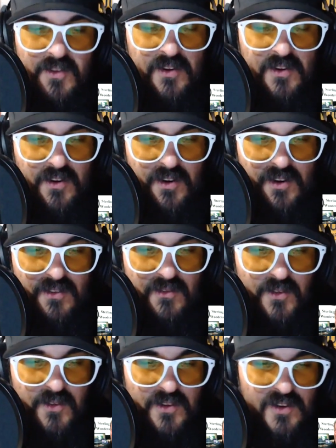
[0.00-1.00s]
the
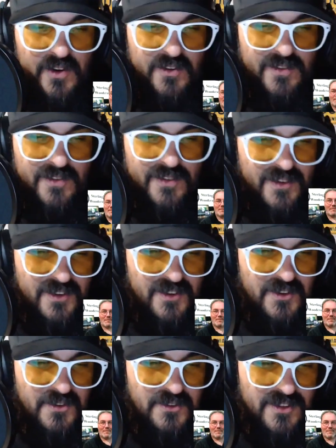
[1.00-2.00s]
currency you
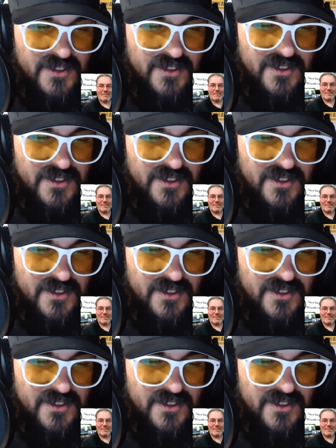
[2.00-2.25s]
use?